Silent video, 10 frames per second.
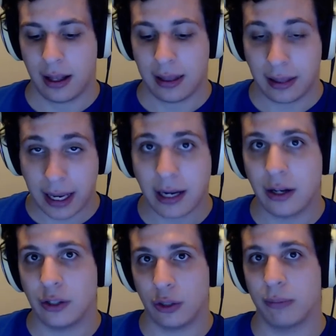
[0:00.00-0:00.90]

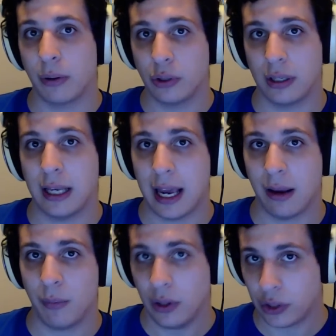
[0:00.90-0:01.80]
like to approach the
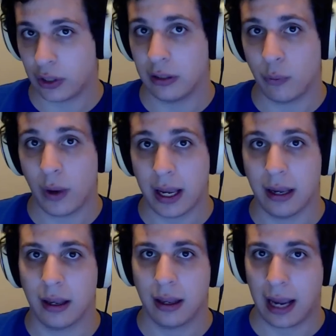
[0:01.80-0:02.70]
game a certain
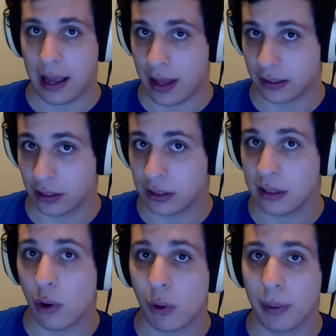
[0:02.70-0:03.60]
way, and that's a
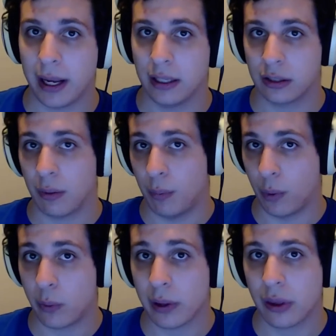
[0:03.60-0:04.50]
slower paced,
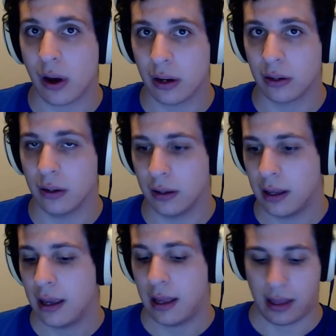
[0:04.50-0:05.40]
more methodical.
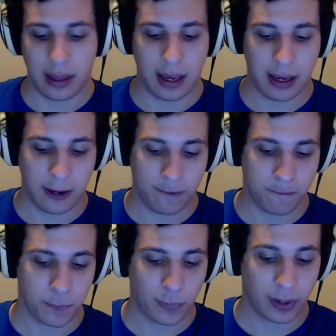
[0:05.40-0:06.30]
They
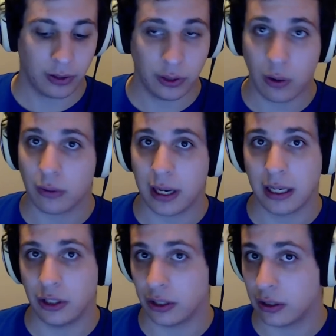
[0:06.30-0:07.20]
don't
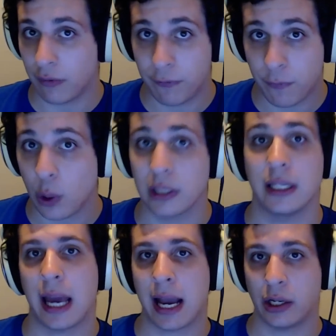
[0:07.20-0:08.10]
like just
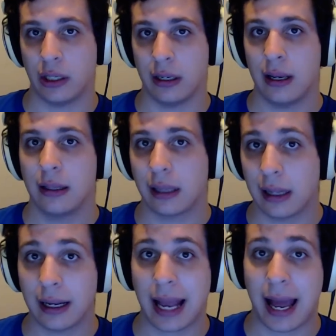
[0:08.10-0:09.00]
forcing action. They
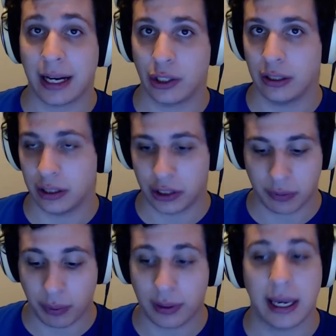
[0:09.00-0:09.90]
like action to
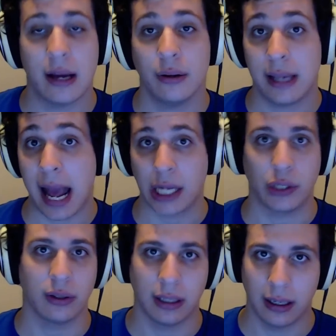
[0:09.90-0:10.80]
just play out
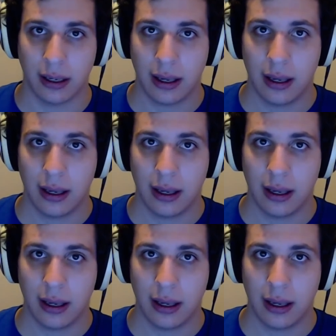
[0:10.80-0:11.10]
naturally.